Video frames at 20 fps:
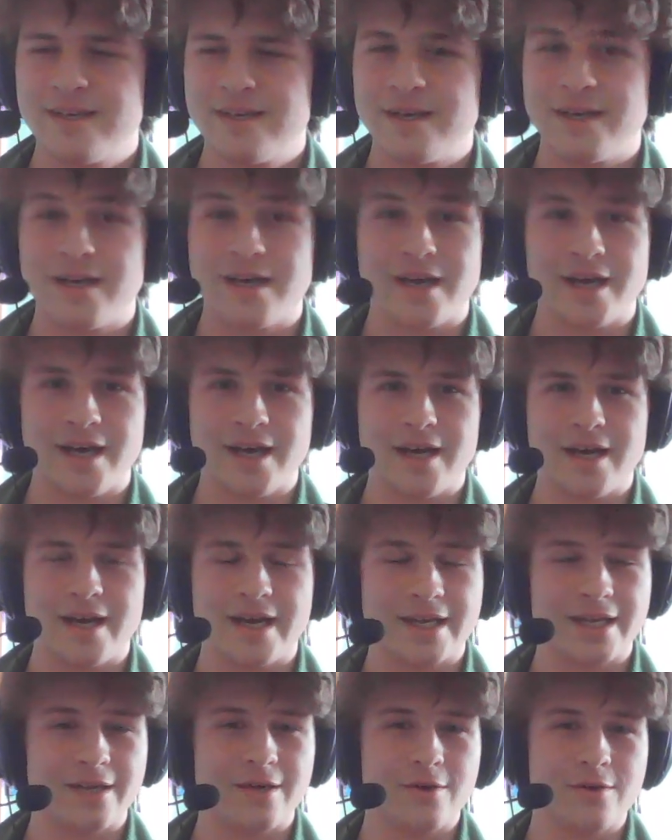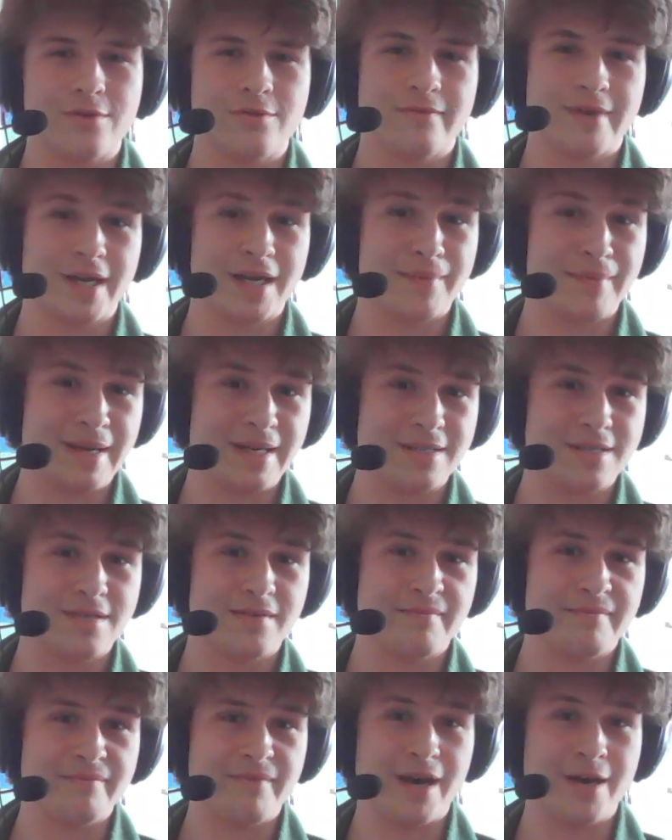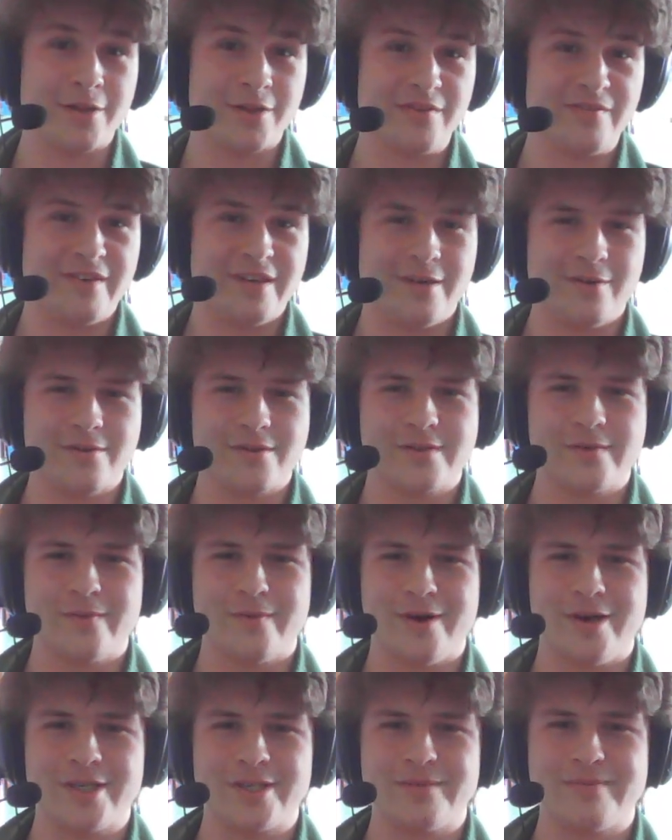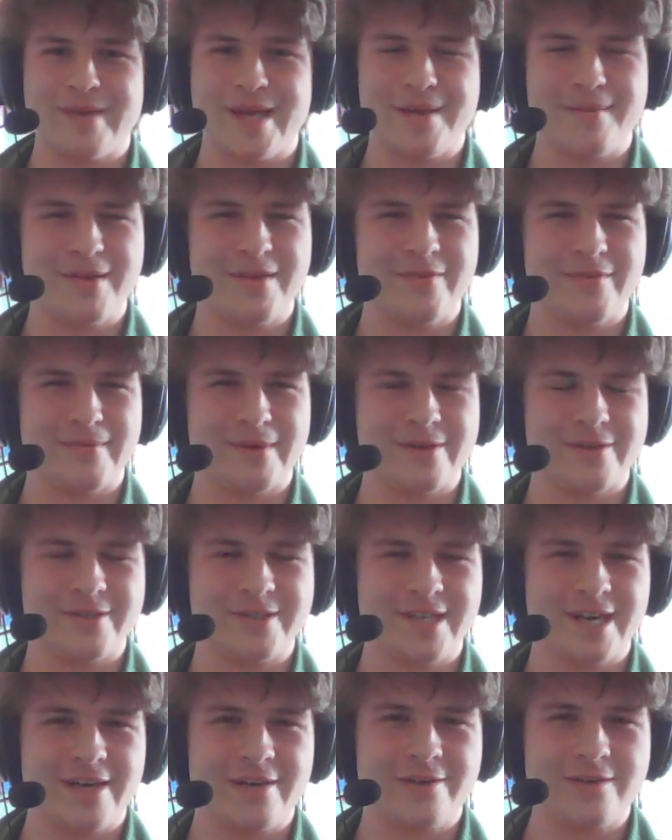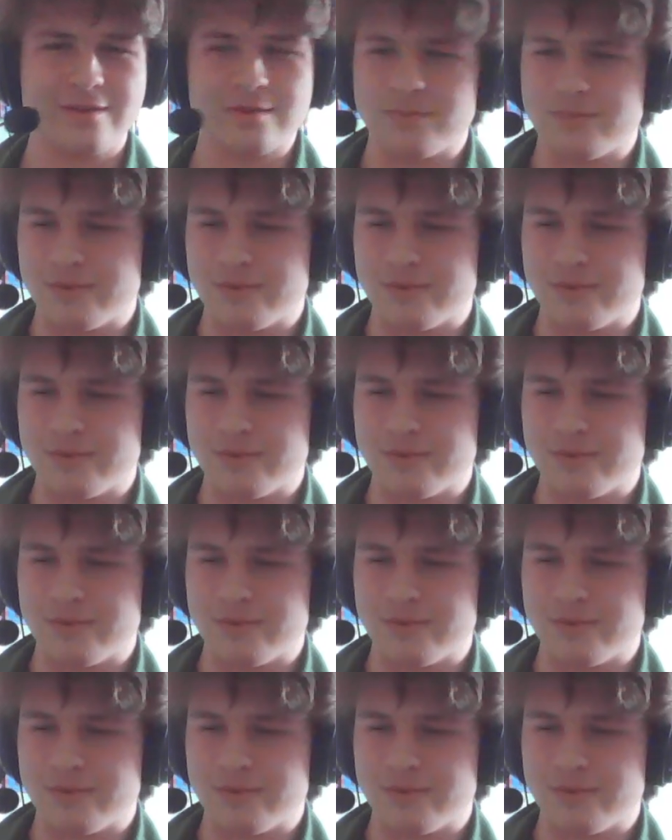I can also recommend some other videos to watch, maybe from other channels.